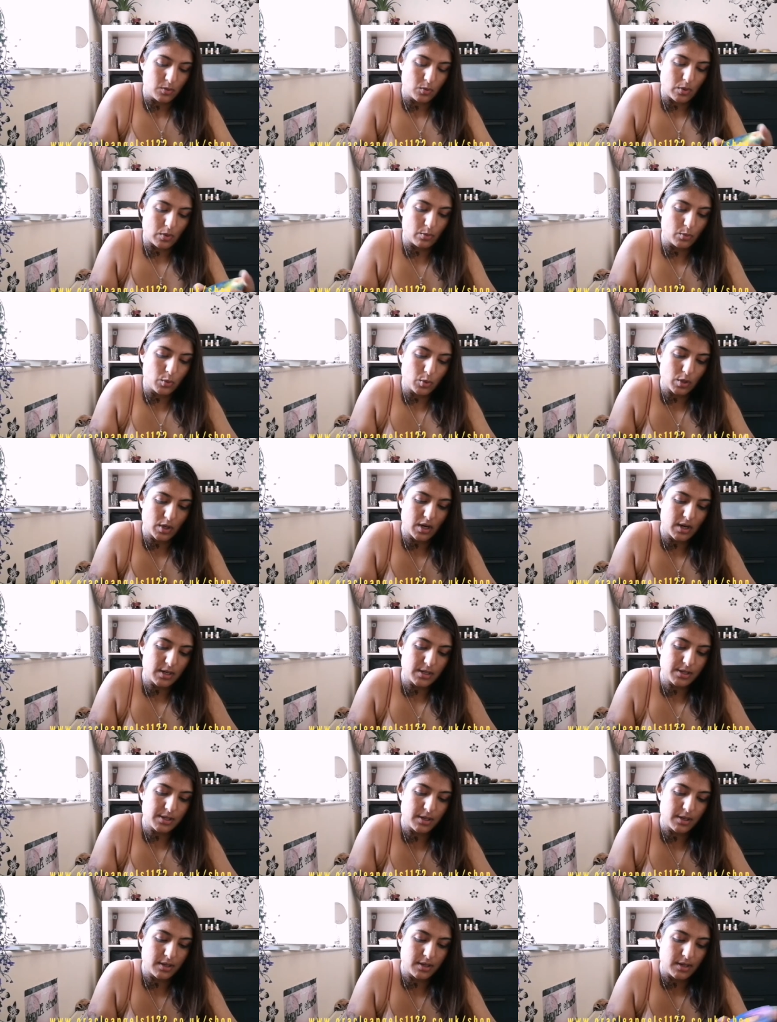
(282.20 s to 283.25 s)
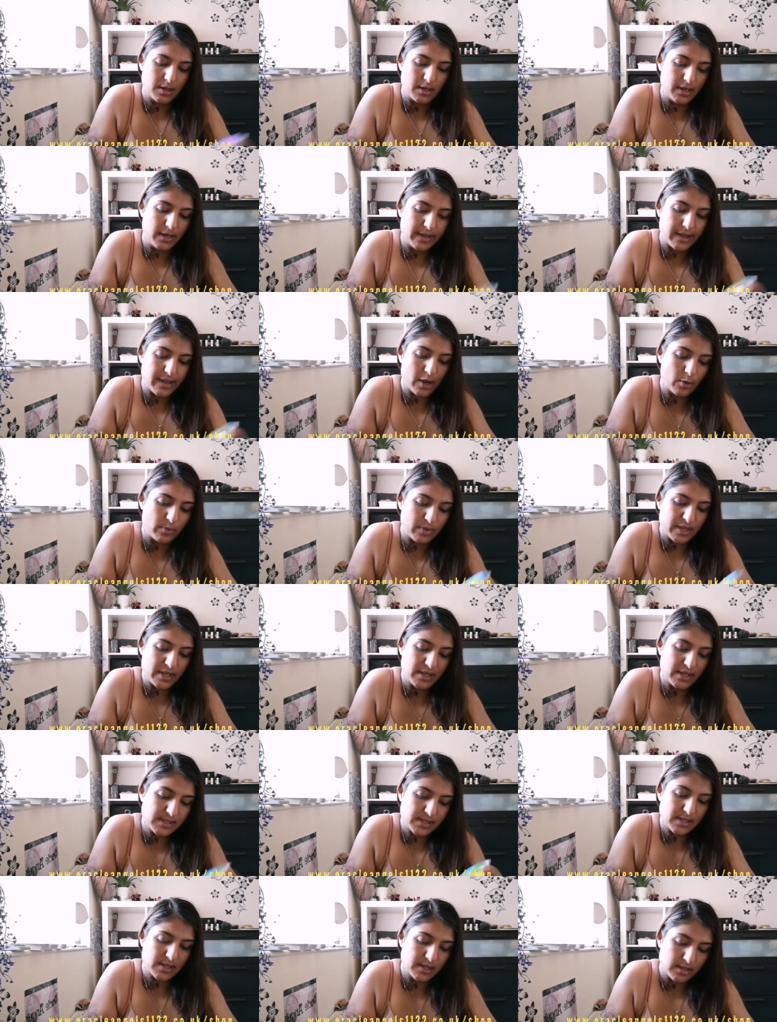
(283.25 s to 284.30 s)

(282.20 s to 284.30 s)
One more card. Leo, please.